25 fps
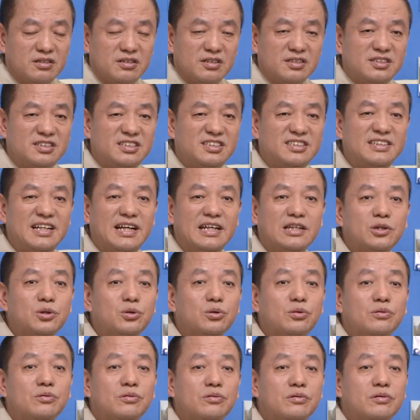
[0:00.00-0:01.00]
has a
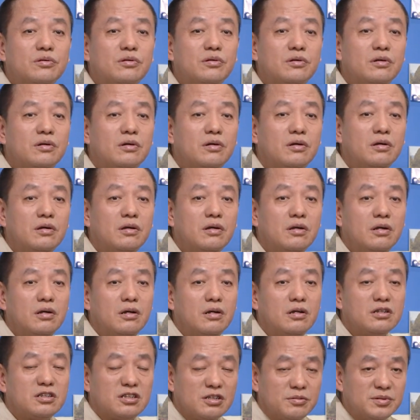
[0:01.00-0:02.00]
limit.
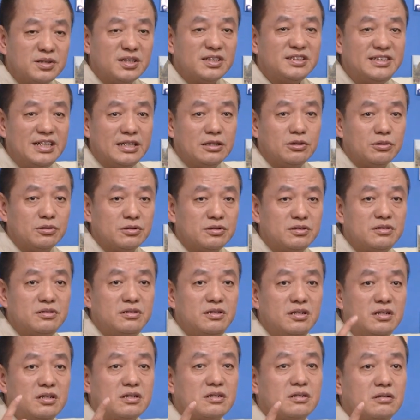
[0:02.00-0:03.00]
What's the
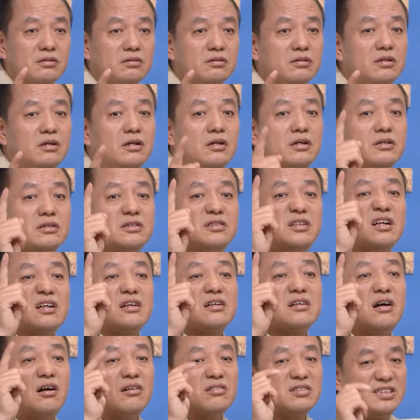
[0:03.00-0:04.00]
limit? For example,
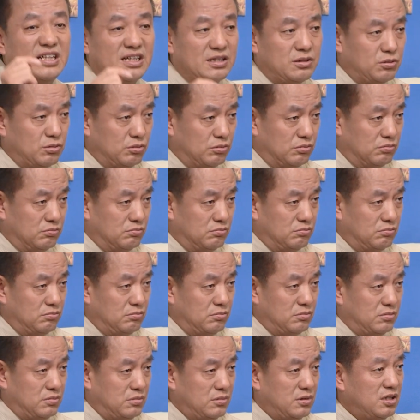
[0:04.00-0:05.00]
a height limit.
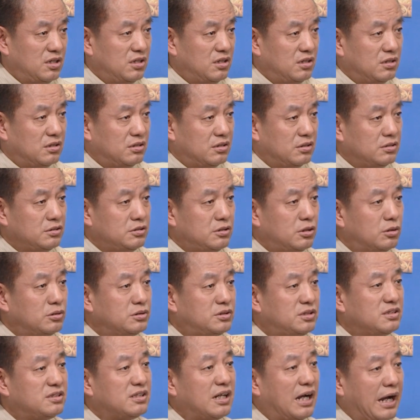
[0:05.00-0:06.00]

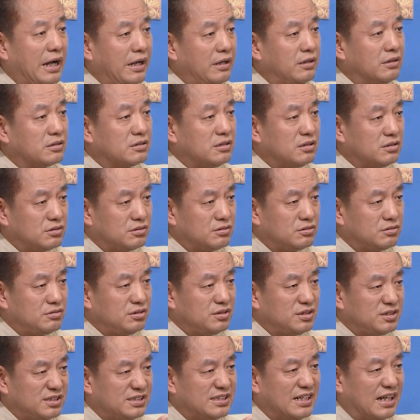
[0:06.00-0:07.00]
There is a limit when it
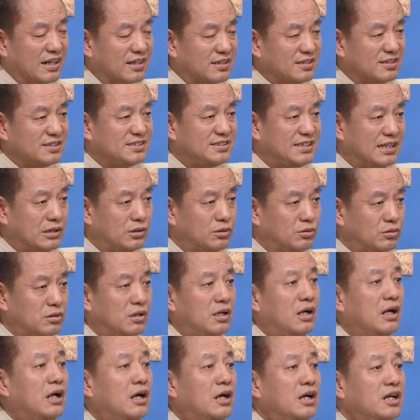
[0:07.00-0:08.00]
comes to
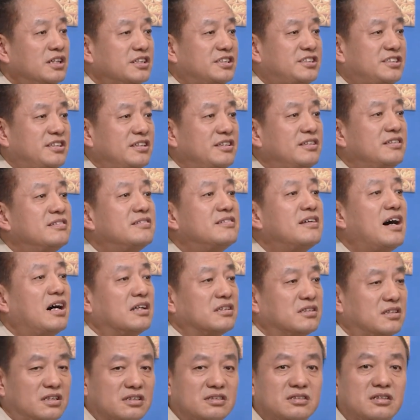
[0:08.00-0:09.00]
how much
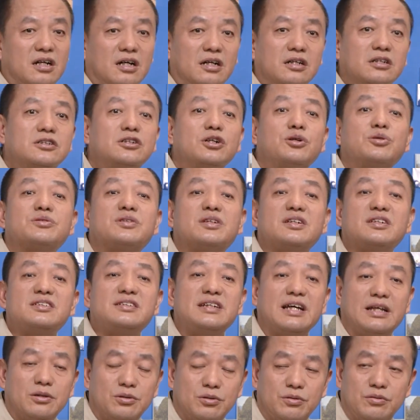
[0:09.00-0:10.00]
shock your heart and
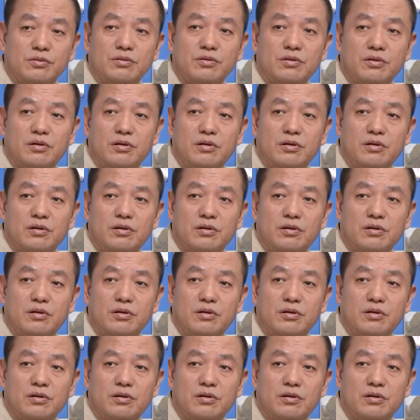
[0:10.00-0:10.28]
body can